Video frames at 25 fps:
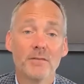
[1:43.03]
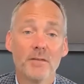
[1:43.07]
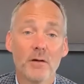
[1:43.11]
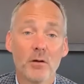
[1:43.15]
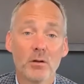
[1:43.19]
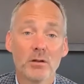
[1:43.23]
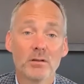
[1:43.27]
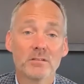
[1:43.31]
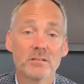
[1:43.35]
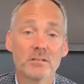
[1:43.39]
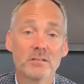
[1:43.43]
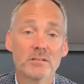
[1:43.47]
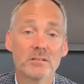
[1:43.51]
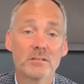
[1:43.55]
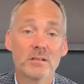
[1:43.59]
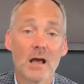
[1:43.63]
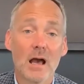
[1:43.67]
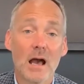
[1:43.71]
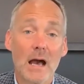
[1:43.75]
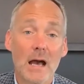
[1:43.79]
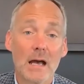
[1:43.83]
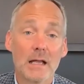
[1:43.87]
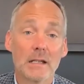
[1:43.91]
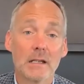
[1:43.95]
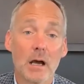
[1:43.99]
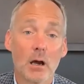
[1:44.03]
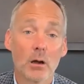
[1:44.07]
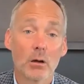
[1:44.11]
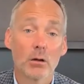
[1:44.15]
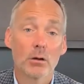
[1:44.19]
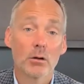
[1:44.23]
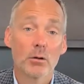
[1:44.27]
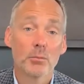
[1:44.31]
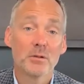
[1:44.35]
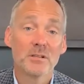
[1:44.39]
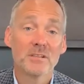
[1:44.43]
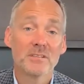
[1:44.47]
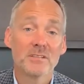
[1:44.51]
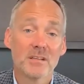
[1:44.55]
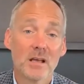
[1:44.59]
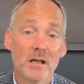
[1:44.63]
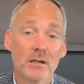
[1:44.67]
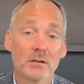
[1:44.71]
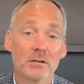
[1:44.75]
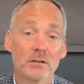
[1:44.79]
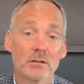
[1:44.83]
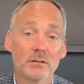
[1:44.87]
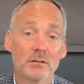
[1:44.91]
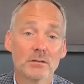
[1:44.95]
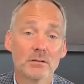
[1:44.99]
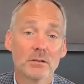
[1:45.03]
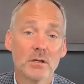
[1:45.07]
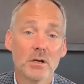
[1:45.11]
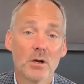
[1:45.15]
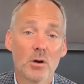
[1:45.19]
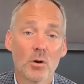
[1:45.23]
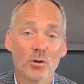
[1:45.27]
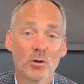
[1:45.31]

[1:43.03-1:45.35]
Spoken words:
focuses on our urban centers